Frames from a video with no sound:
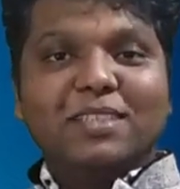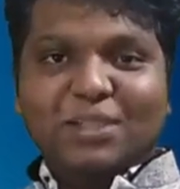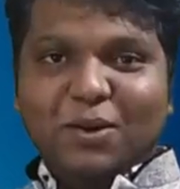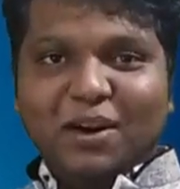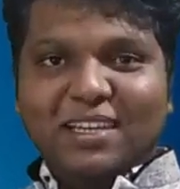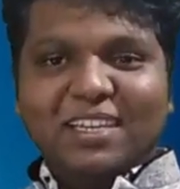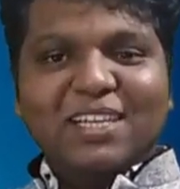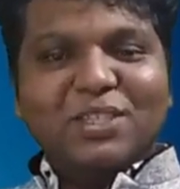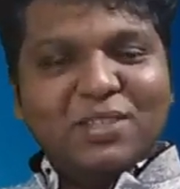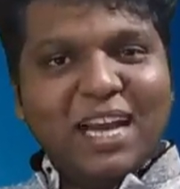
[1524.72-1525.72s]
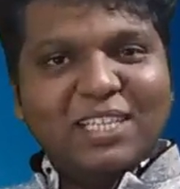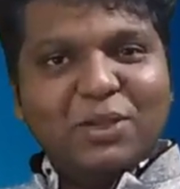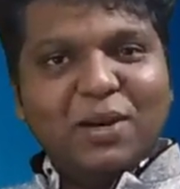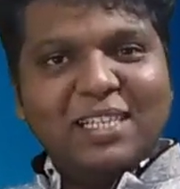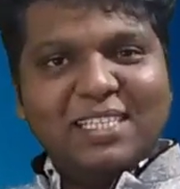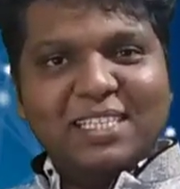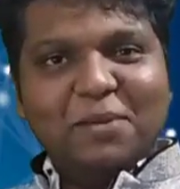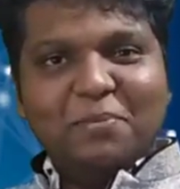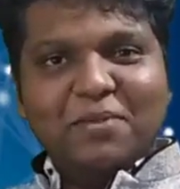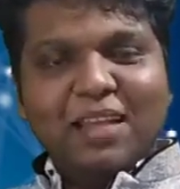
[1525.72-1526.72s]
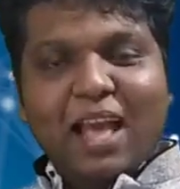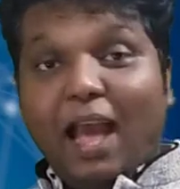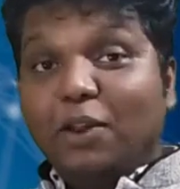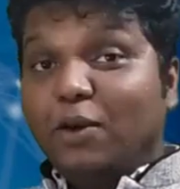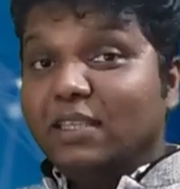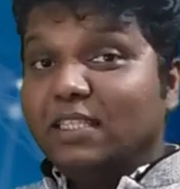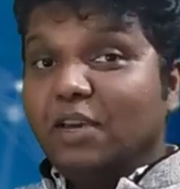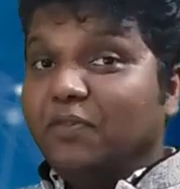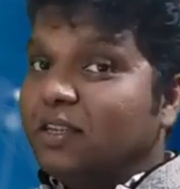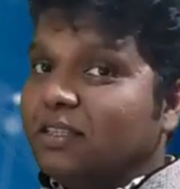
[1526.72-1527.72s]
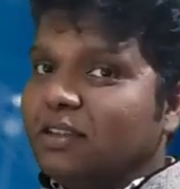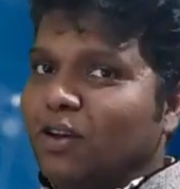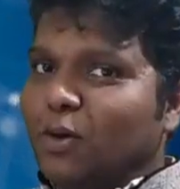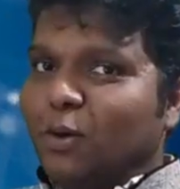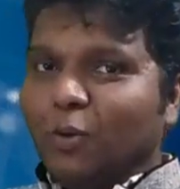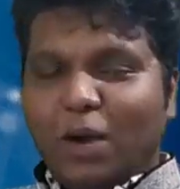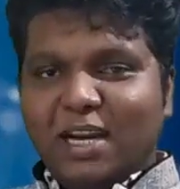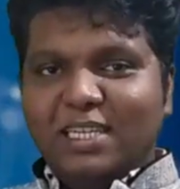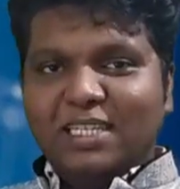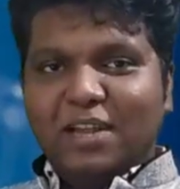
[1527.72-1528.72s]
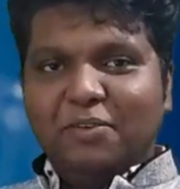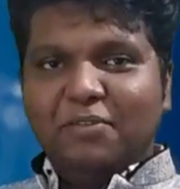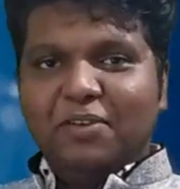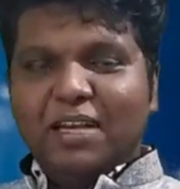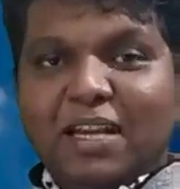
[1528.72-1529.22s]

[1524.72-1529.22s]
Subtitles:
You got it. So that's your LCM, and your HCF is 1 itself.